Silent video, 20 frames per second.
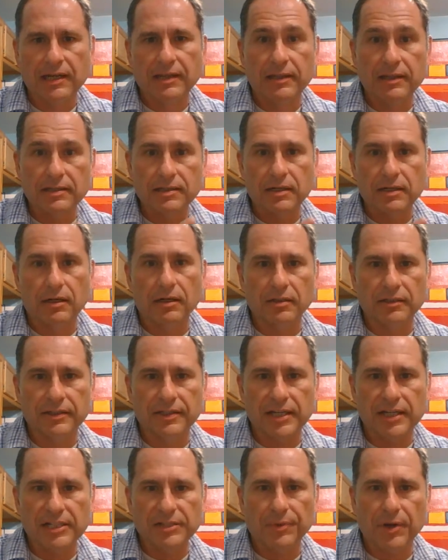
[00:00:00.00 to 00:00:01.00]
This color
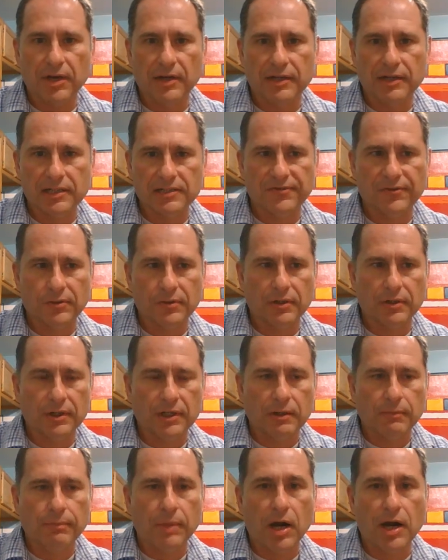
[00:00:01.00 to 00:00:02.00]
text box is for
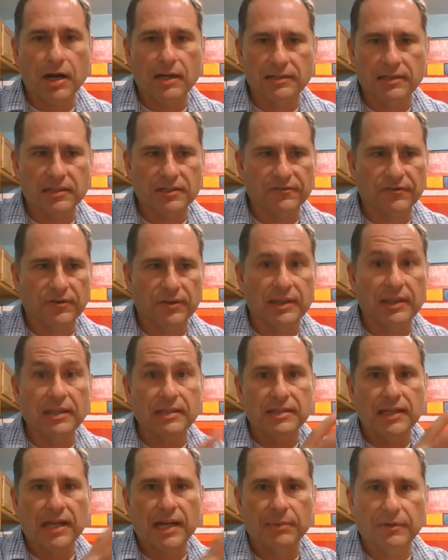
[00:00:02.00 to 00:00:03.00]
boxes for
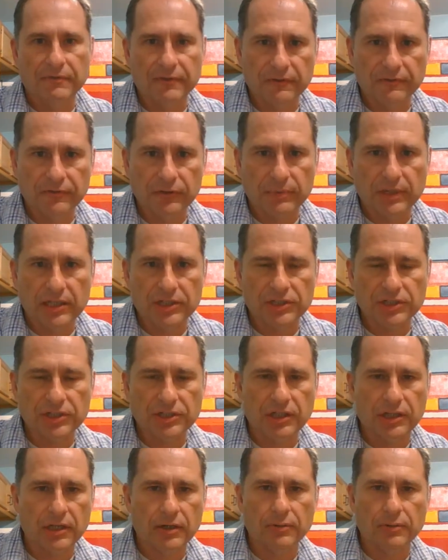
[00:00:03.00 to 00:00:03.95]
this type of information.